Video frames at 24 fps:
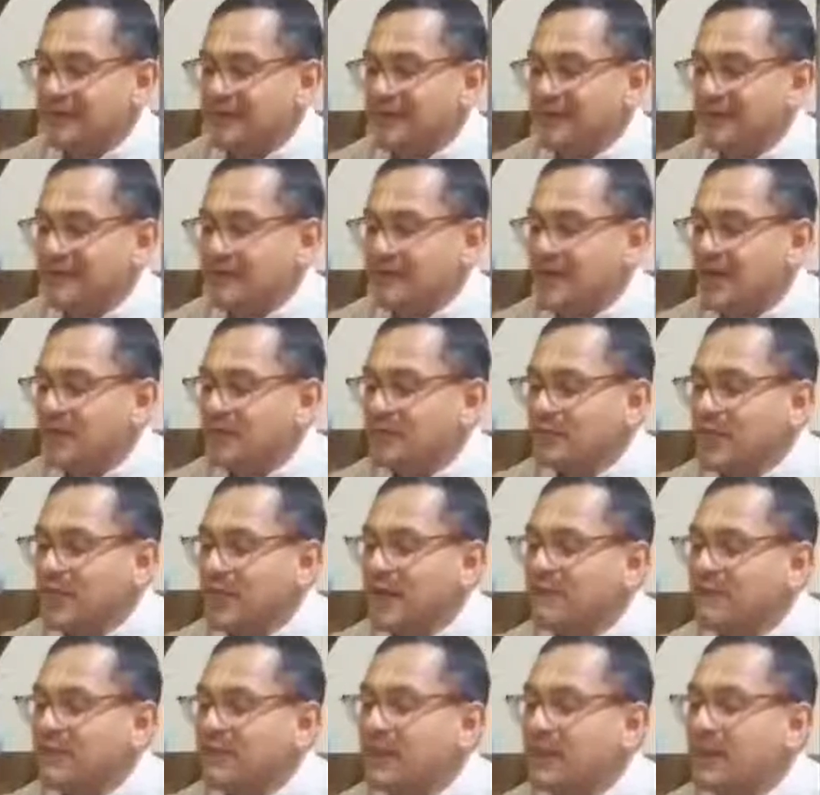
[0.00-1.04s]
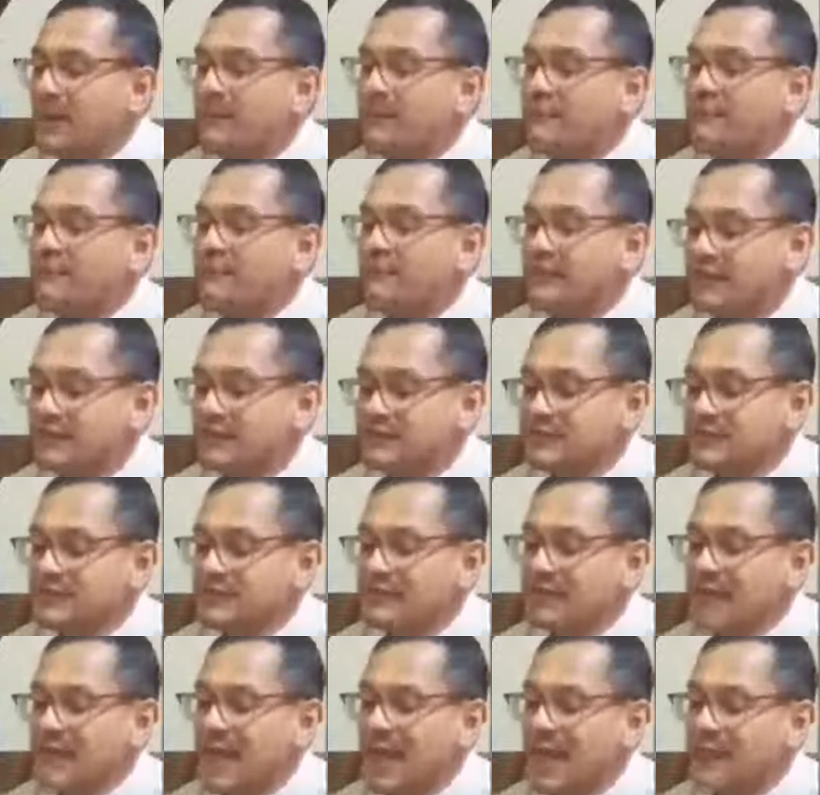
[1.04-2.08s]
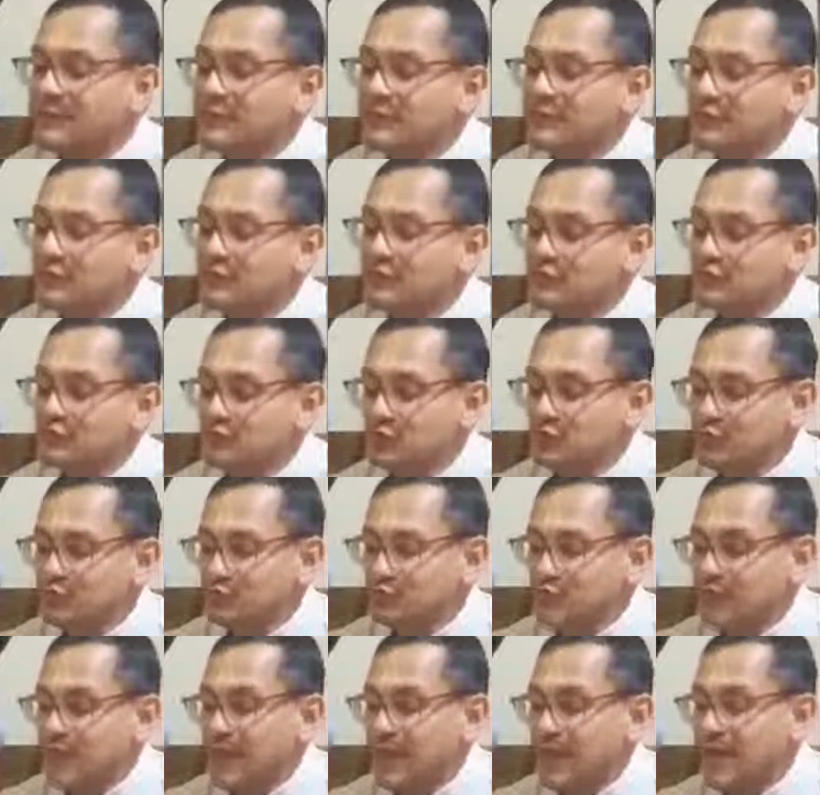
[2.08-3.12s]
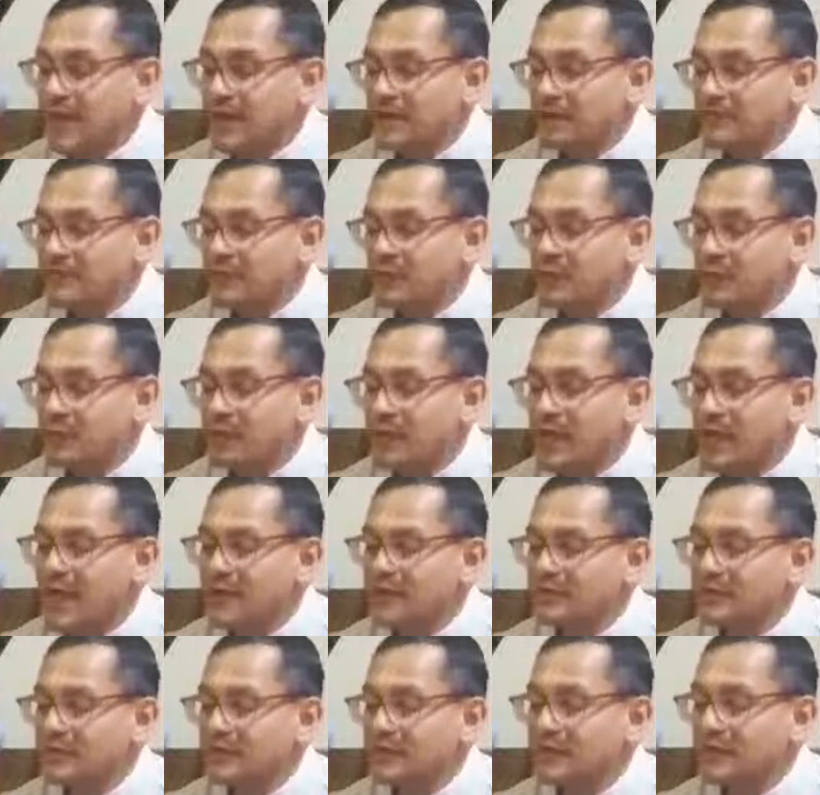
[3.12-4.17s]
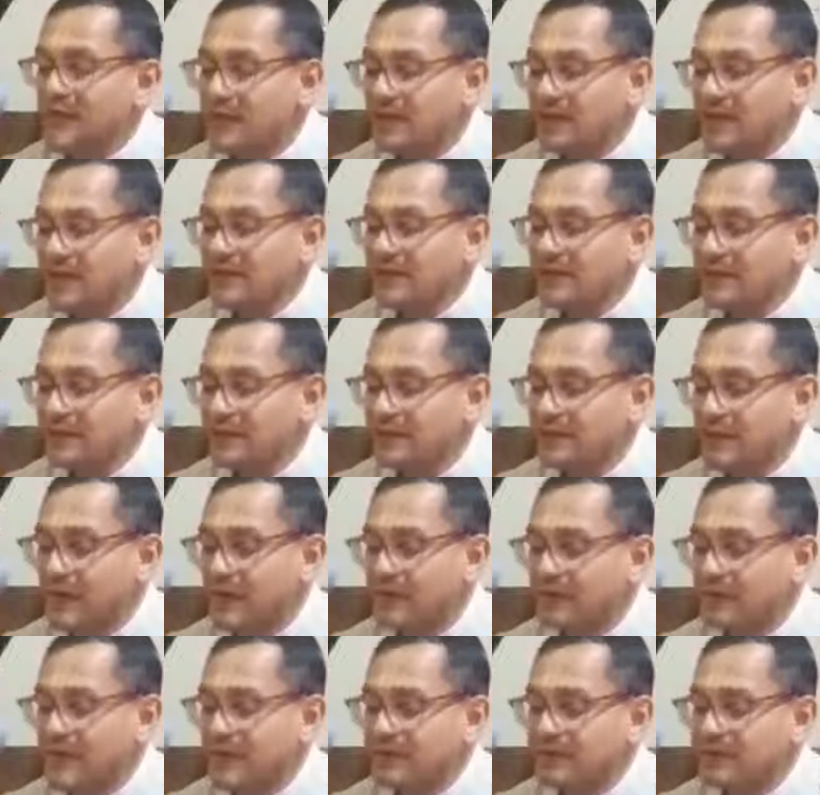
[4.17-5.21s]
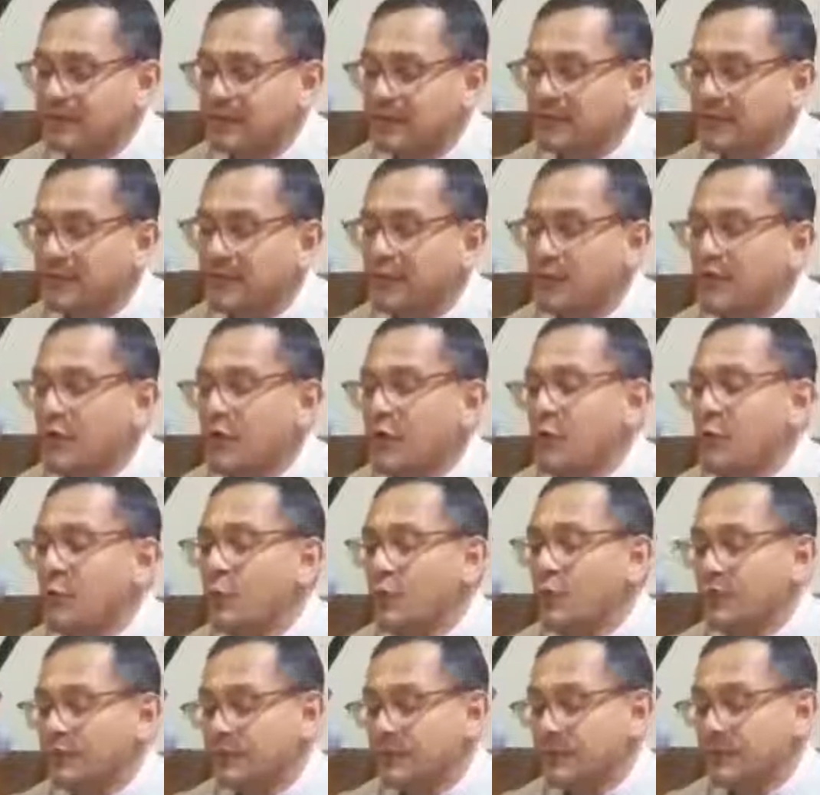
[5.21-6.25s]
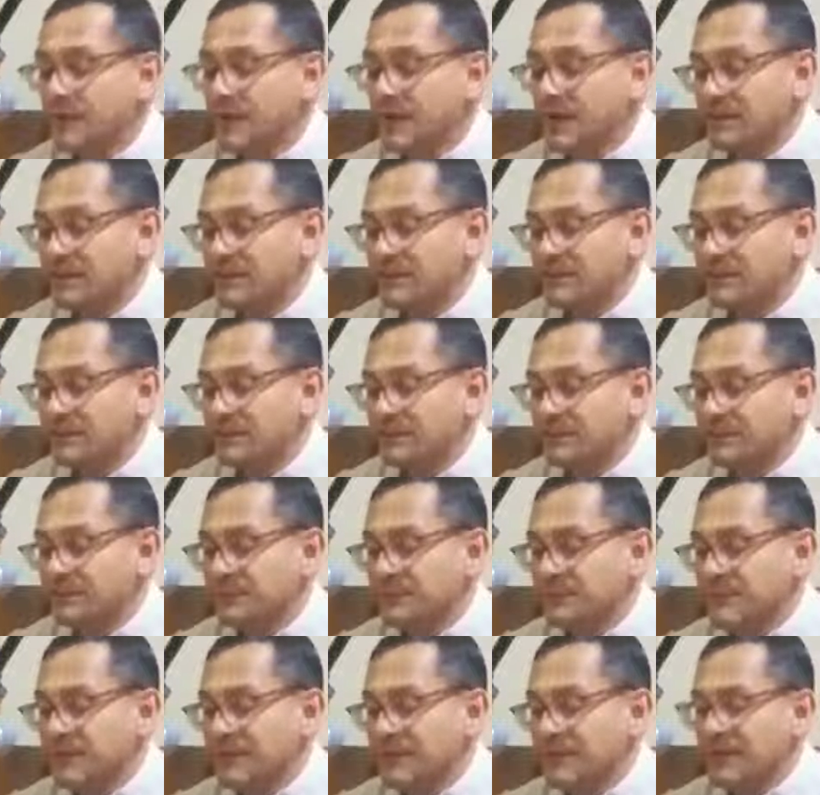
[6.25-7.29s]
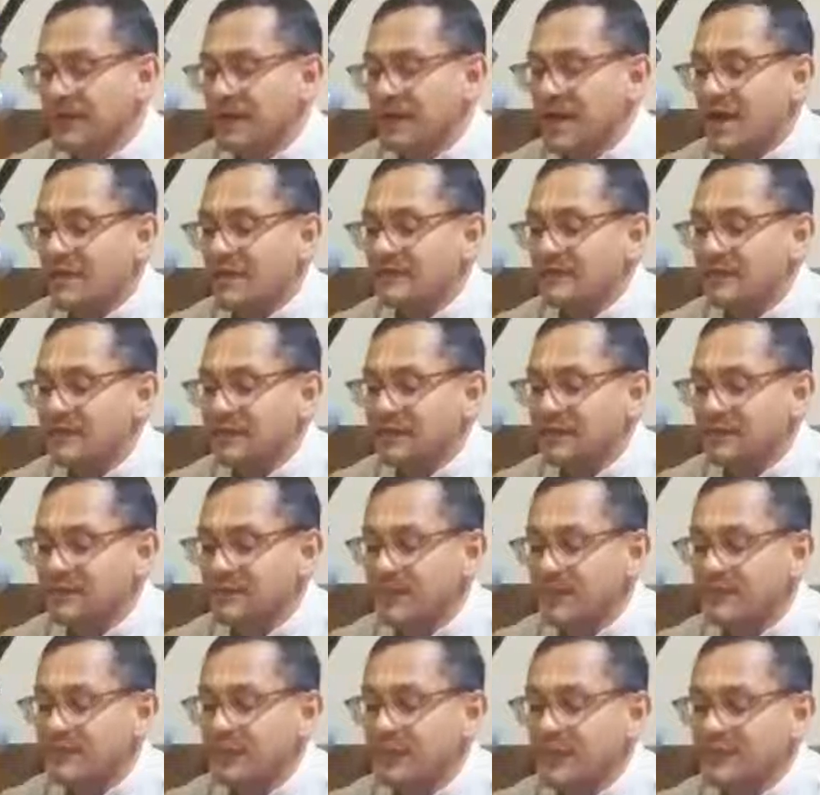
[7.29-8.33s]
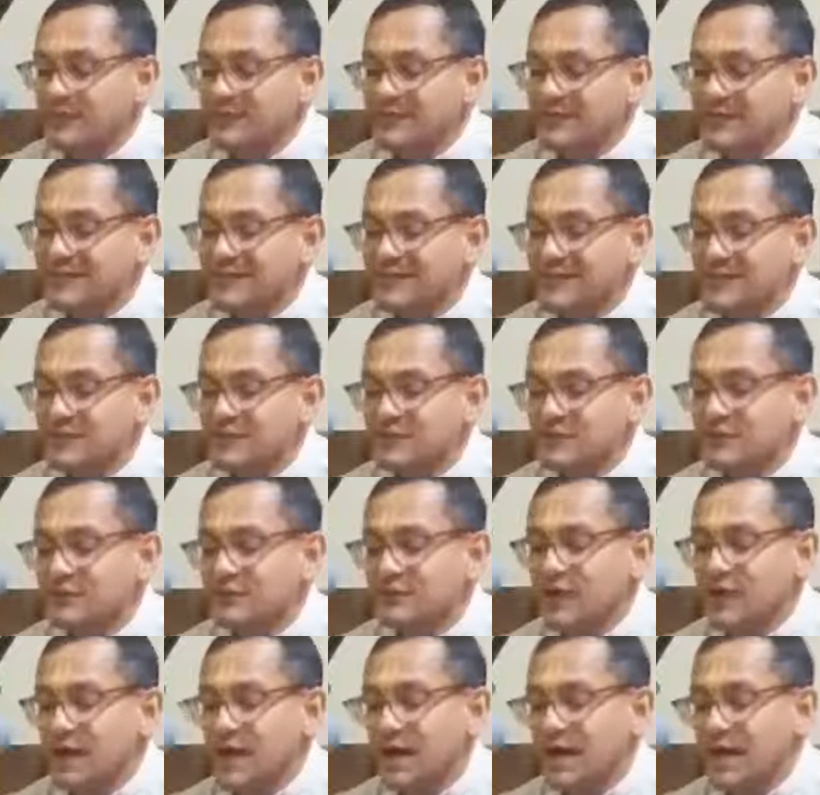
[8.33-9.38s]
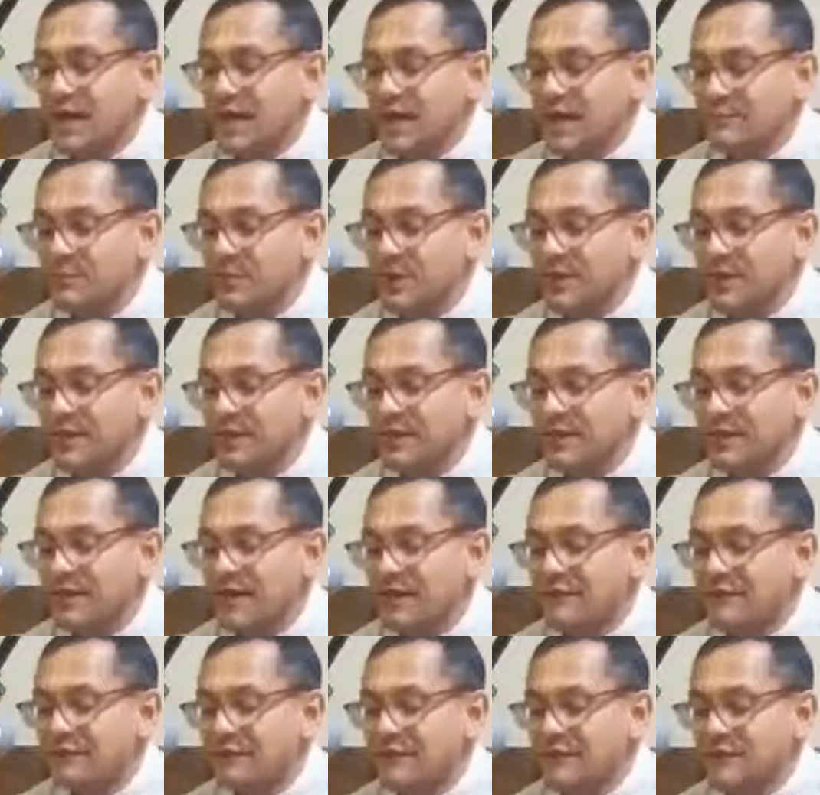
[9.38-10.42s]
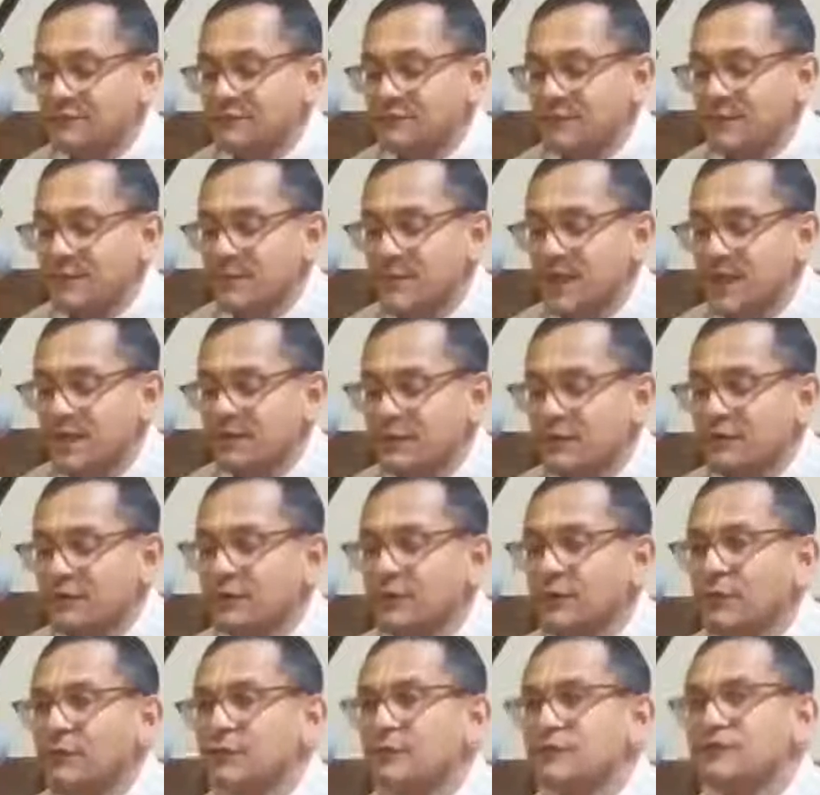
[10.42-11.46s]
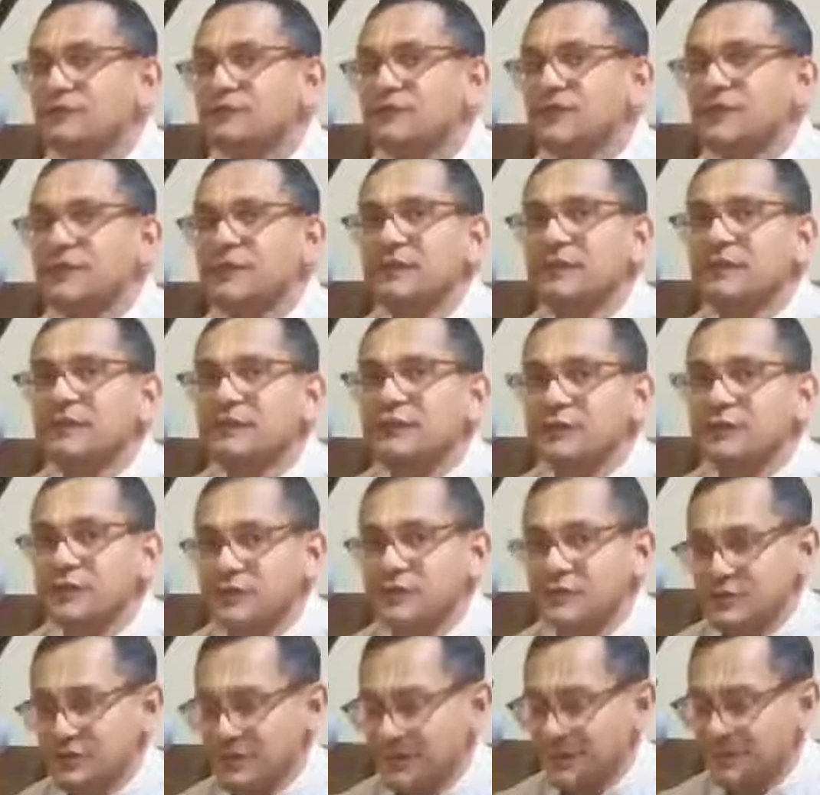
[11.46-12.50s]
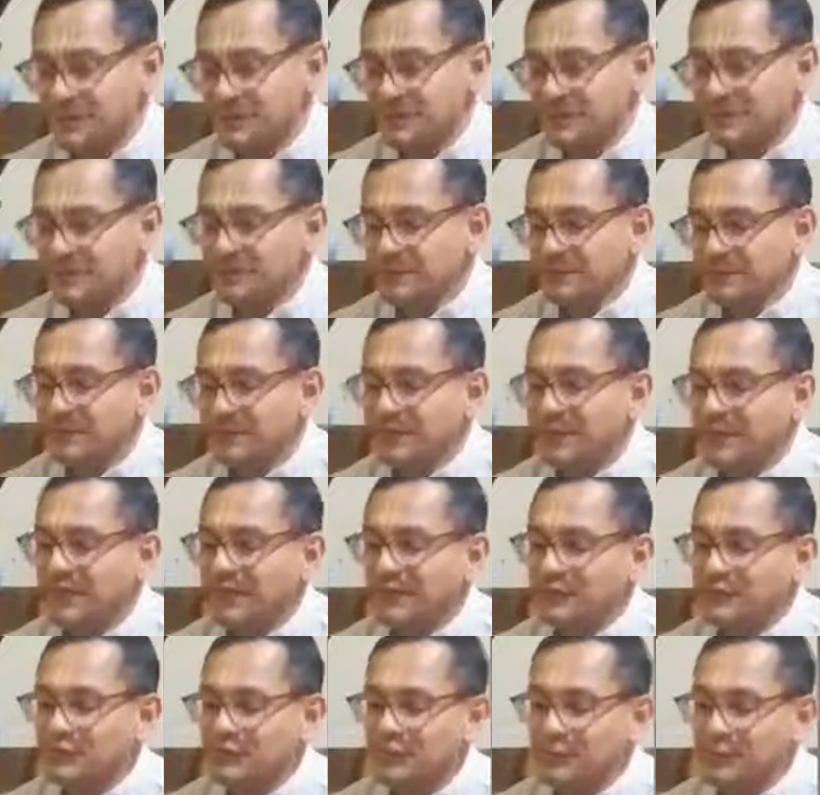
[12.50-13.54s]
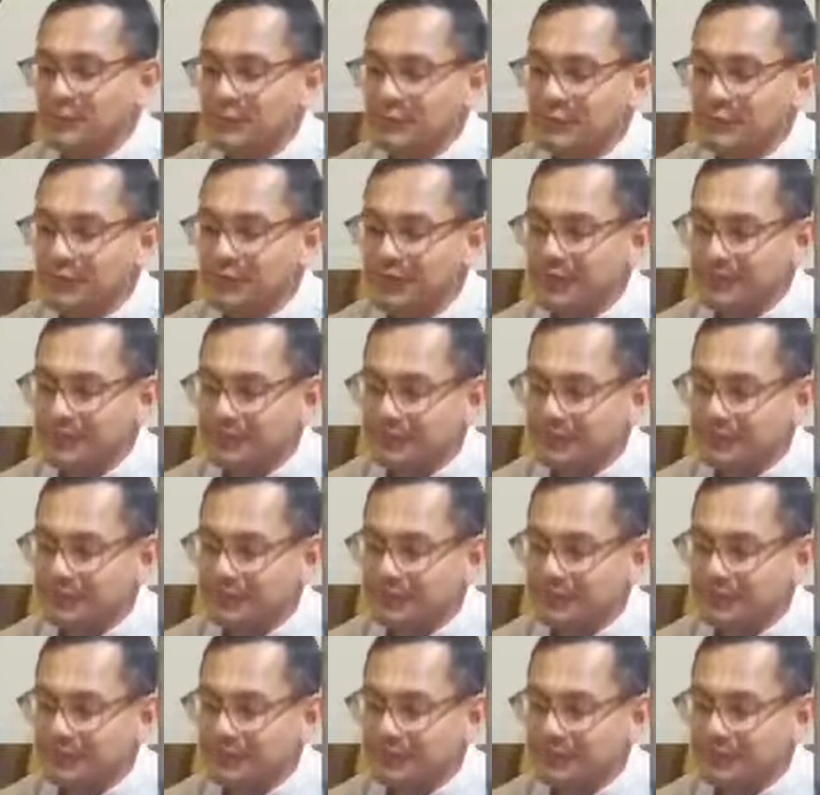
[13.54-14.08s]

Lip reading: Now that I have become fixed in the absolute truth, henceforward I shall not identify myself with the body. I shall give up false conceptions of I and mine and fix my mind on the lotus feet of Krishna. Purport.